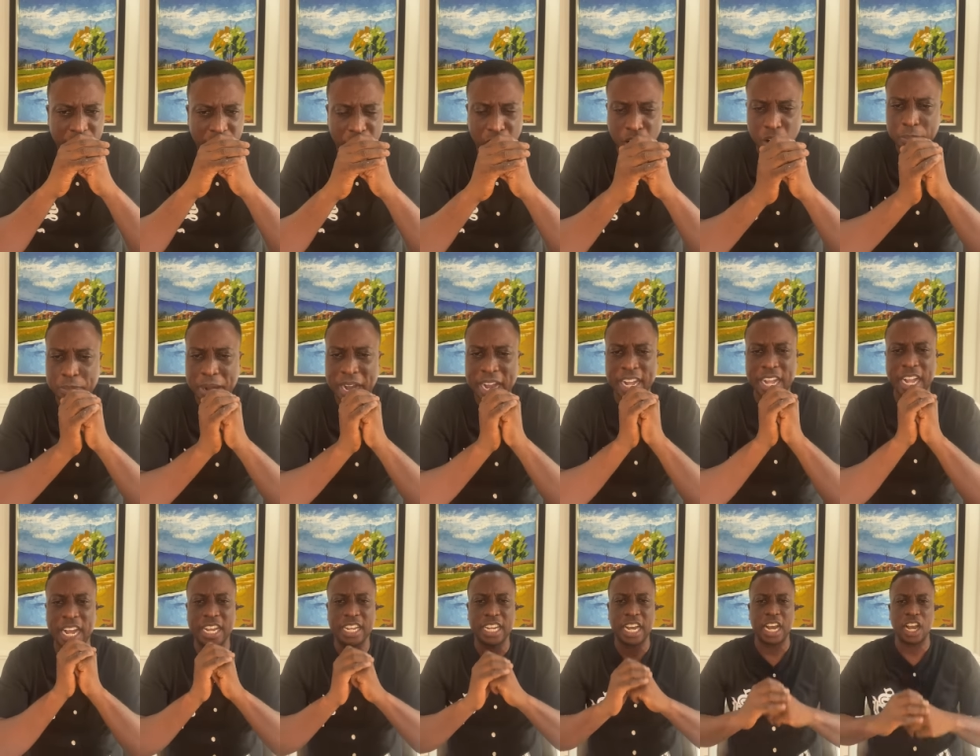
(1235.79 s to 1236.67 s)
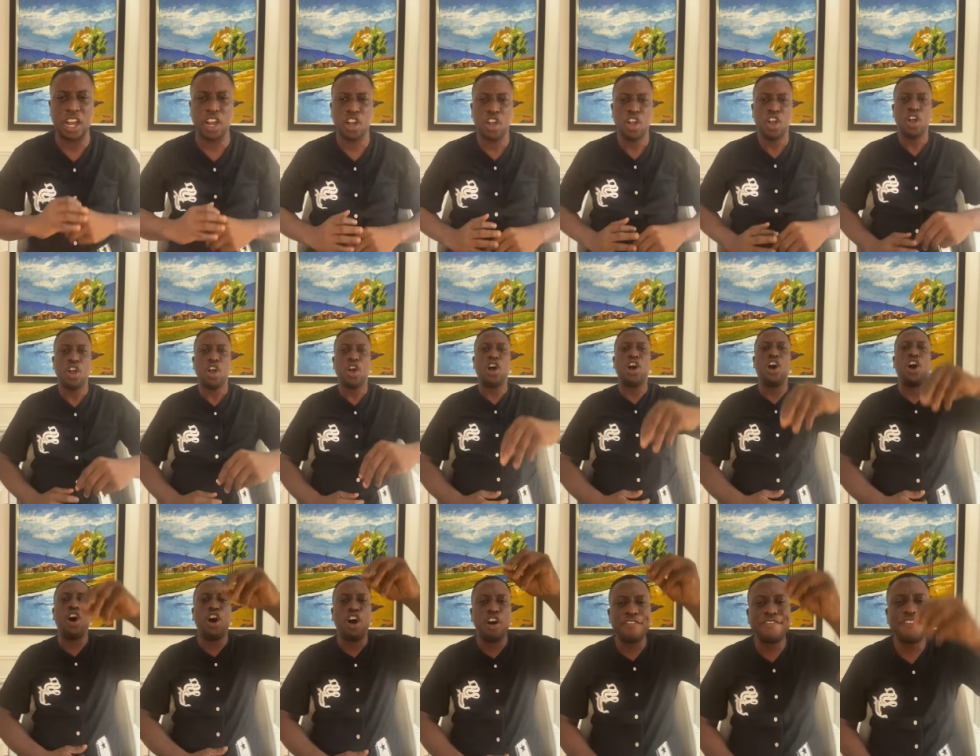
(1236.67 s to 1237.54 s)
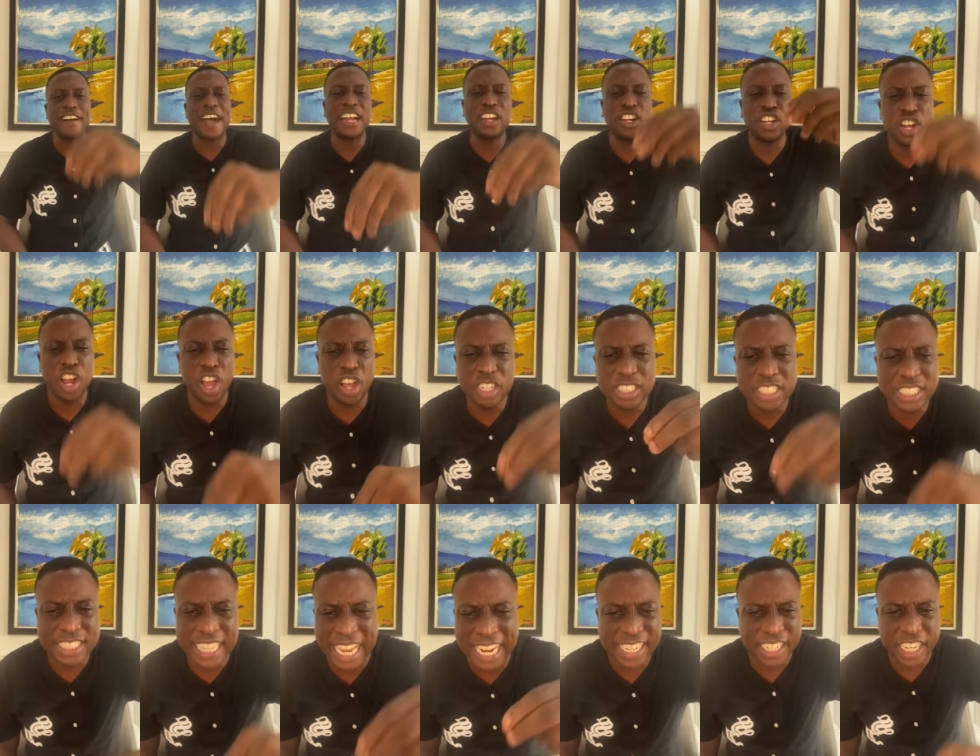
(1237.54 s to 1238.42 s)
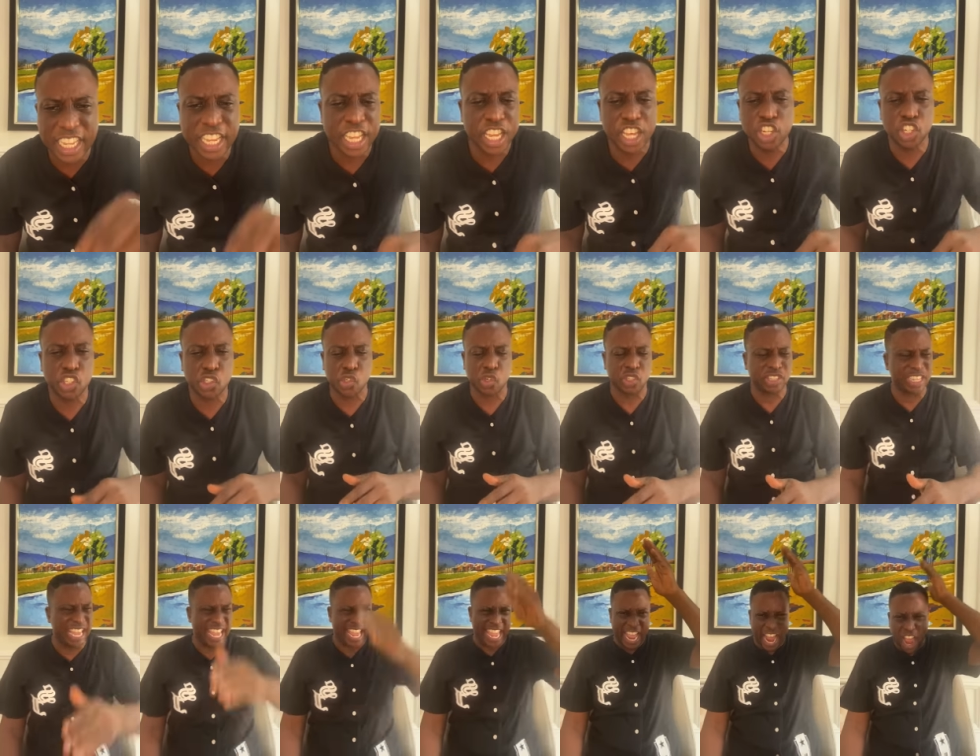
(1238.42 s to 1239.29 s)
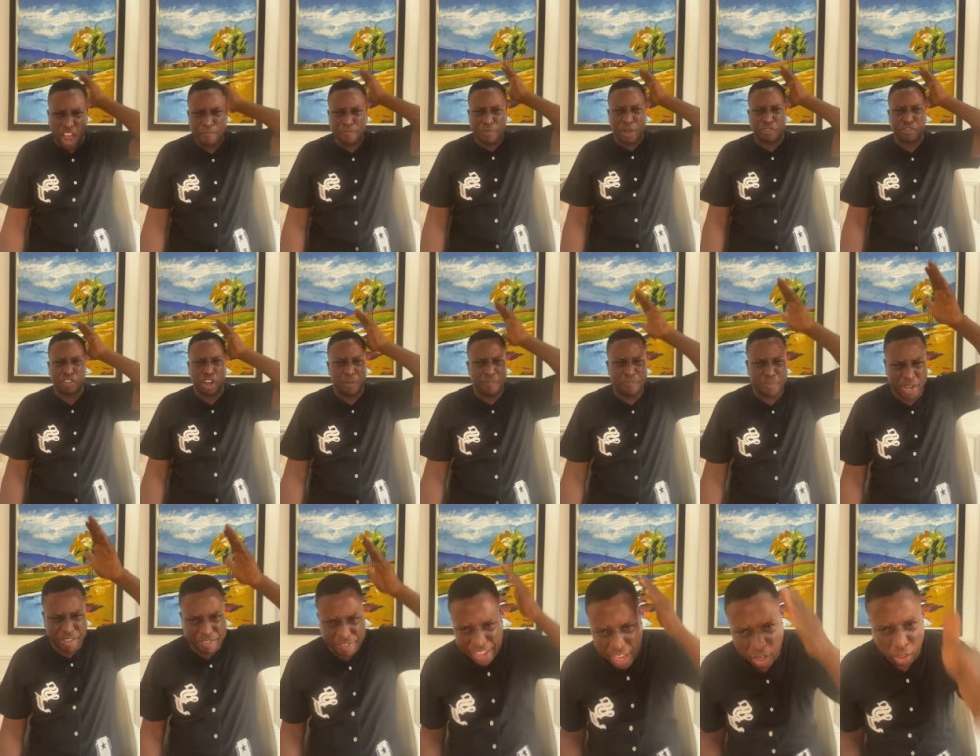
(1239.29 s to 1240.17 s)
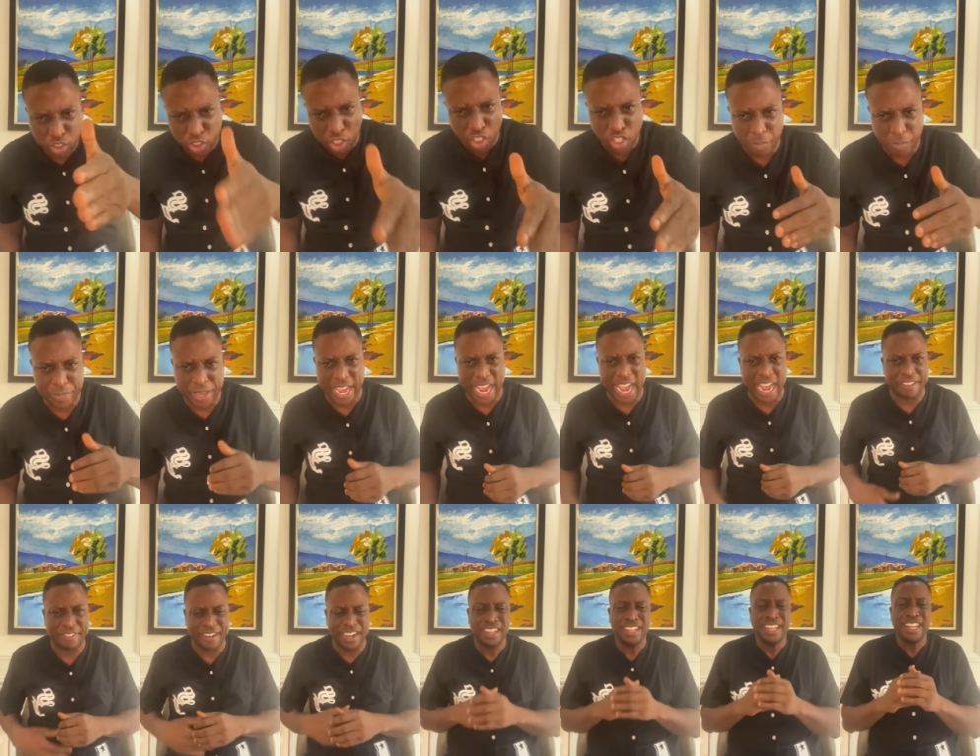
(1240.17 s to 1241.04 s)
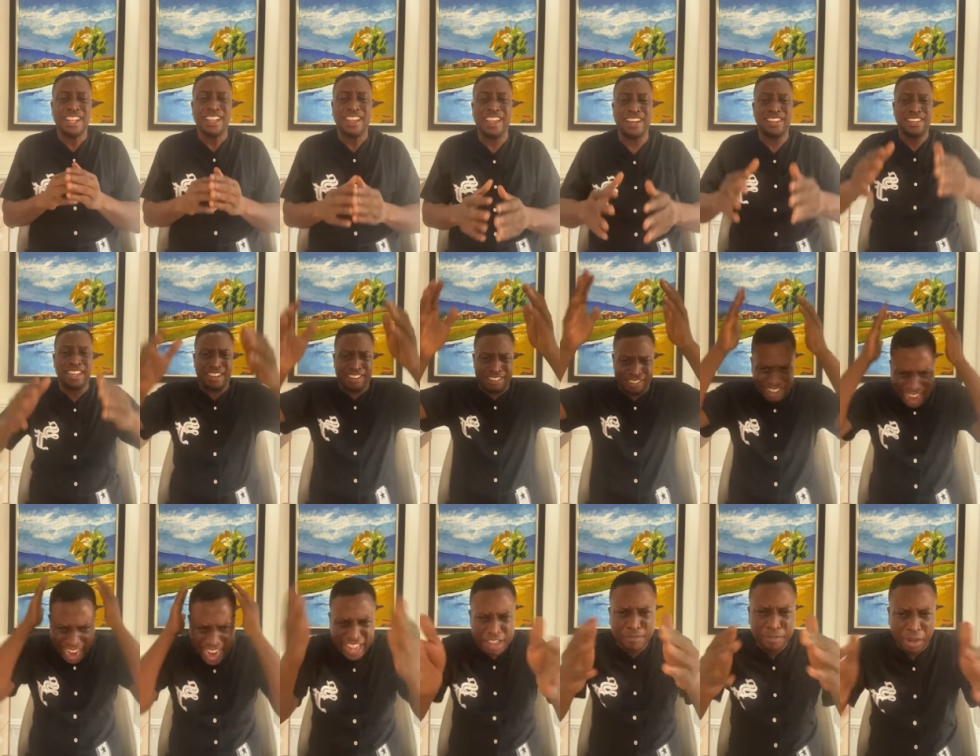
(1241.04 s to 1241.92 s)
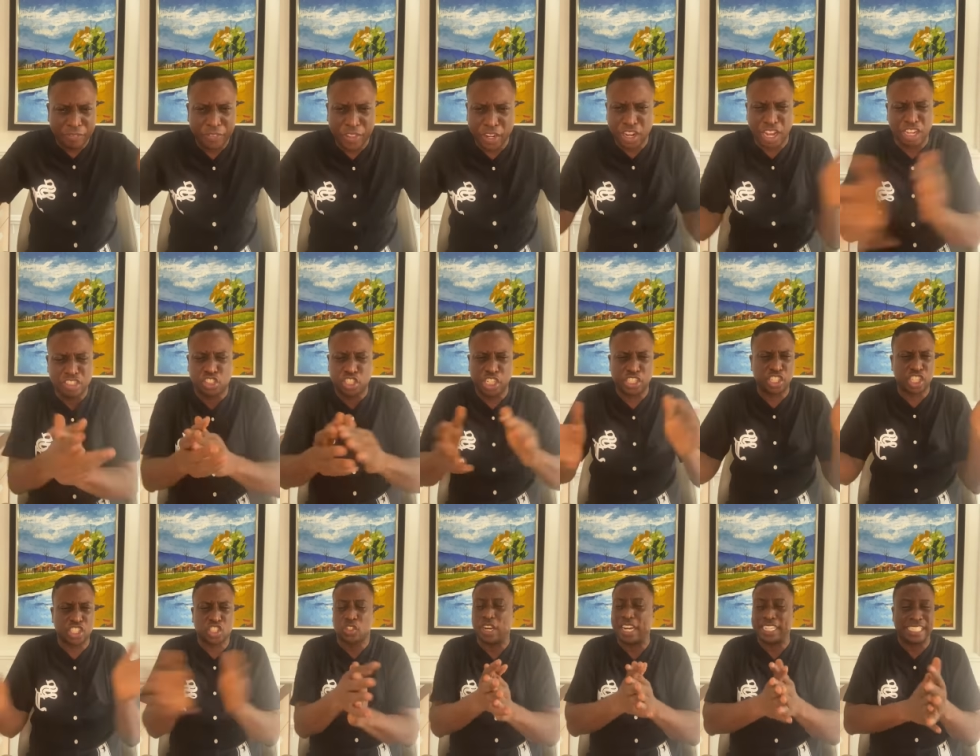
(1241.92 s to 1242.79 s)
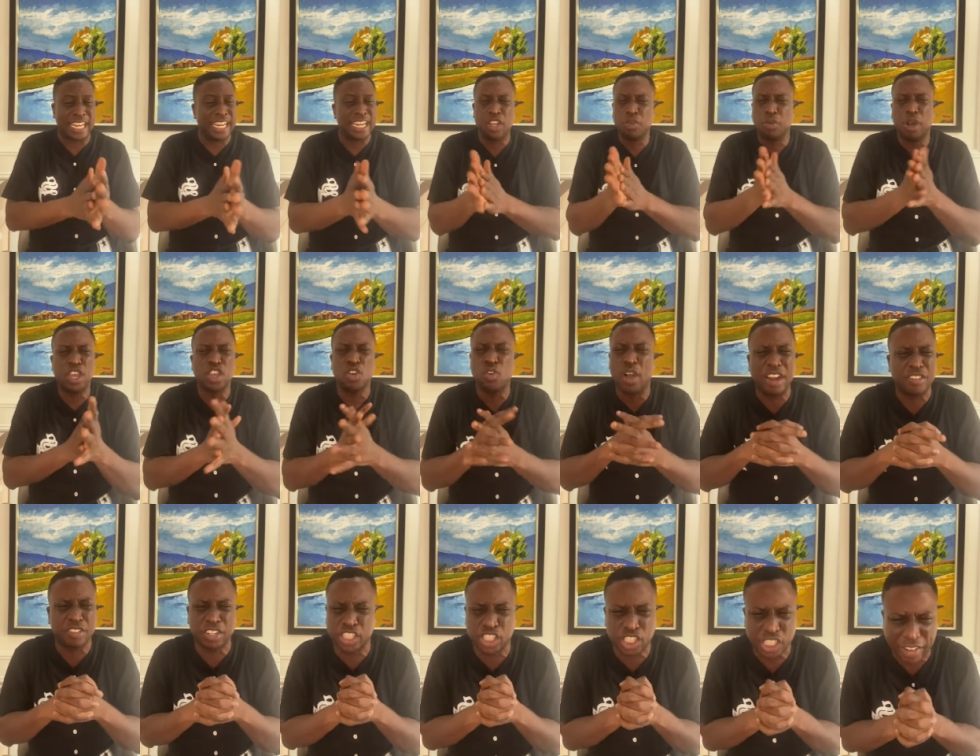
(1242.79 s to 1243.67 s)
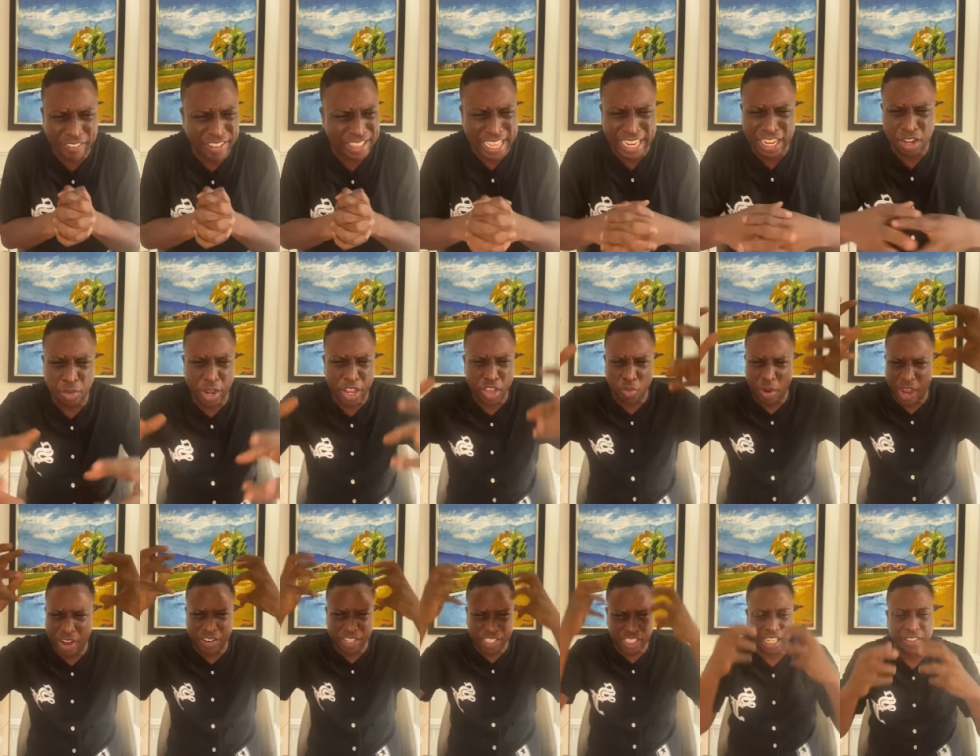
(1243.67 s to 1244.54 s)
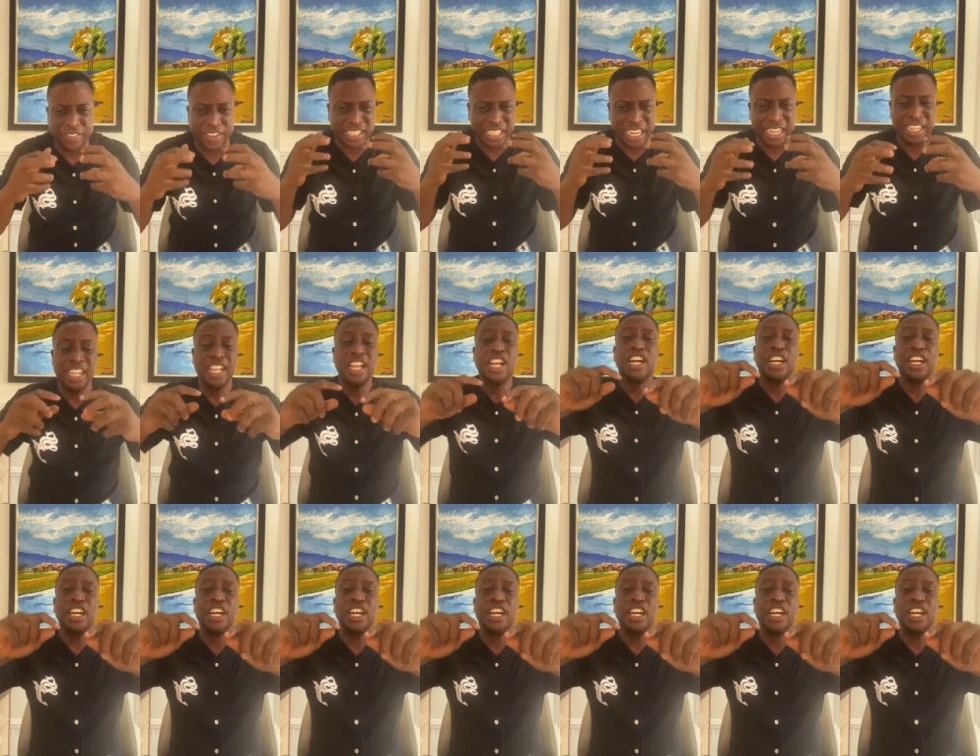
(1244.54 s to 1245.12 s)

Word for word: Oh my God, yeah. Over long-standing issue, the help of God prevails on your behalf. In the name of the Lord Jesus Christ, anywhere you are, receive it. Anywhere you are, receive it.